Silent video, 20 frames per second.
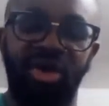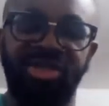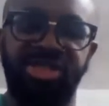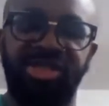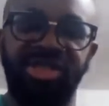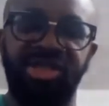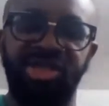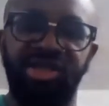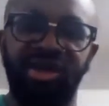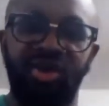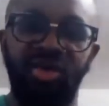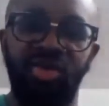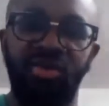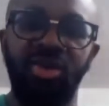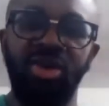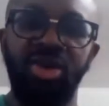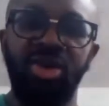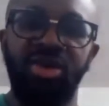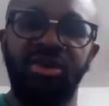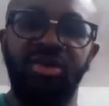CEO,
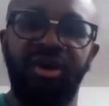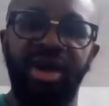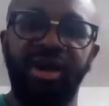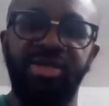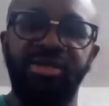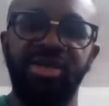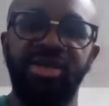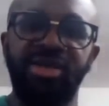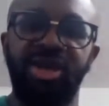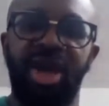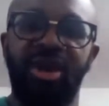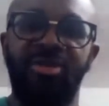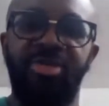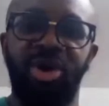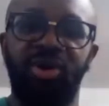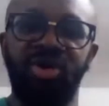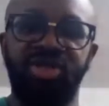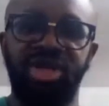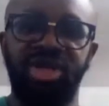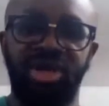right,
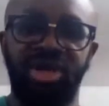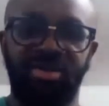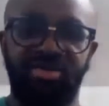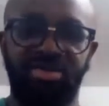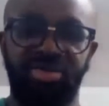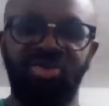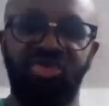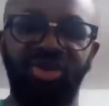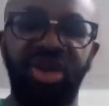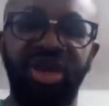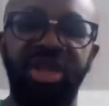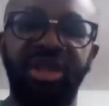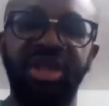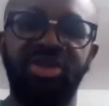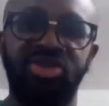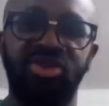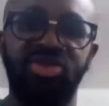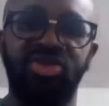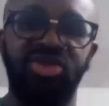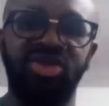about really
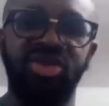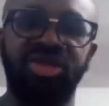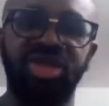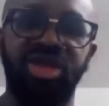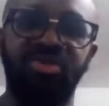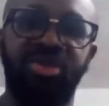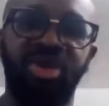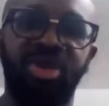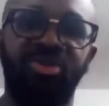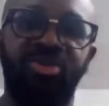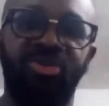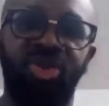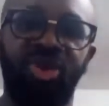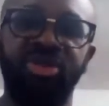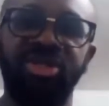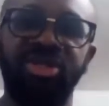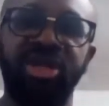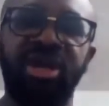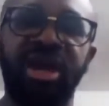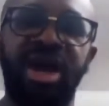introducing
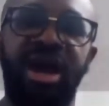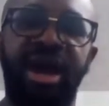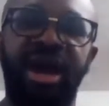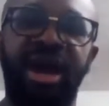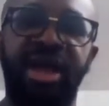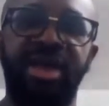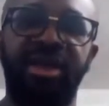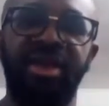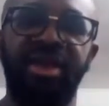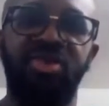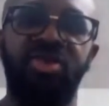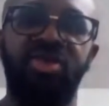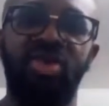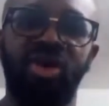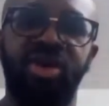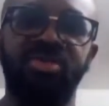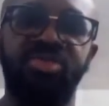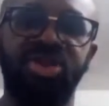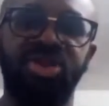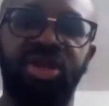PeopleVox, I
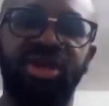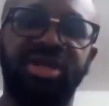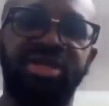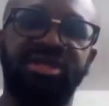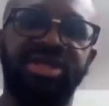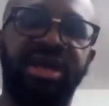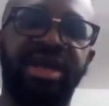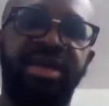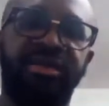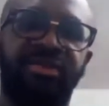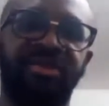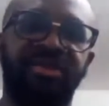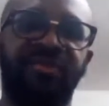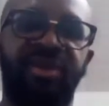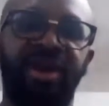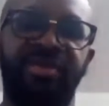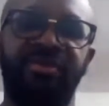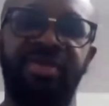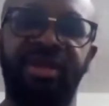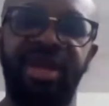got him to understand the
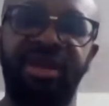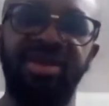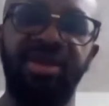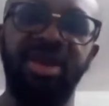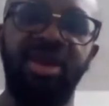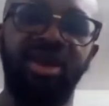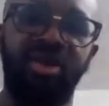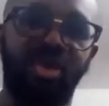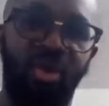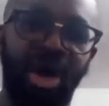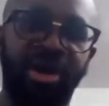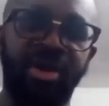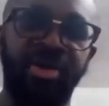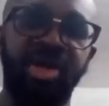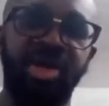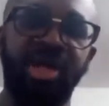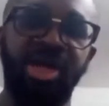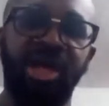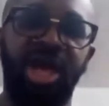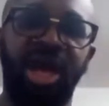fact that, one,
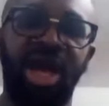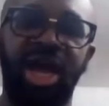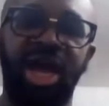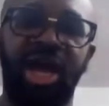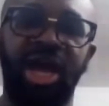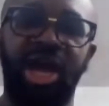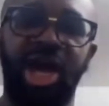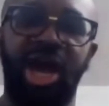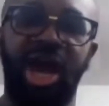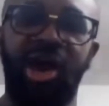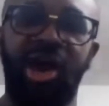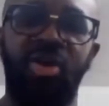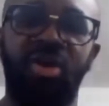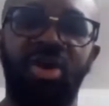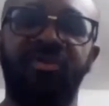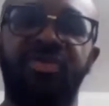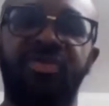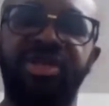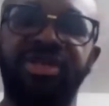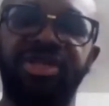our
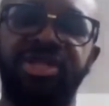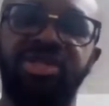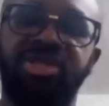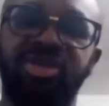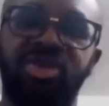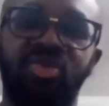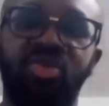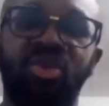efficiency